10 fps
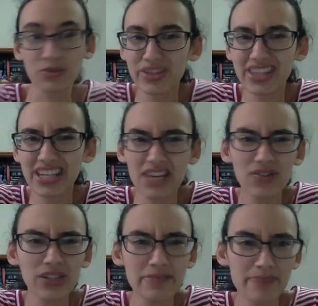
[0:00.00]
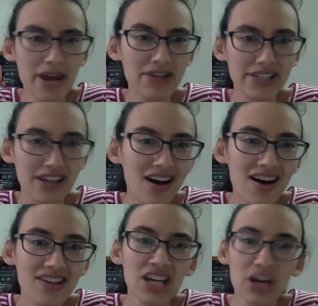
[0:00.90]
With the evil in Barry's
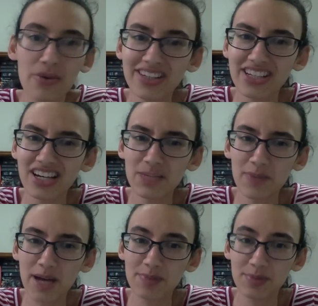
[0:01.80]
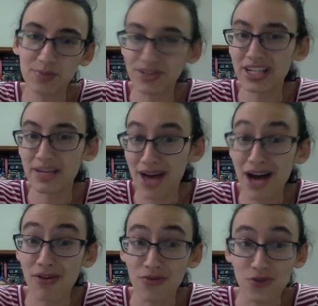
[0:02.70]
heart, Water Gush becomes pretty
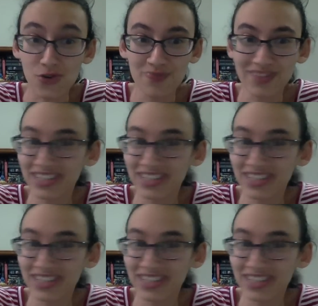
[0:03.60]
powerful,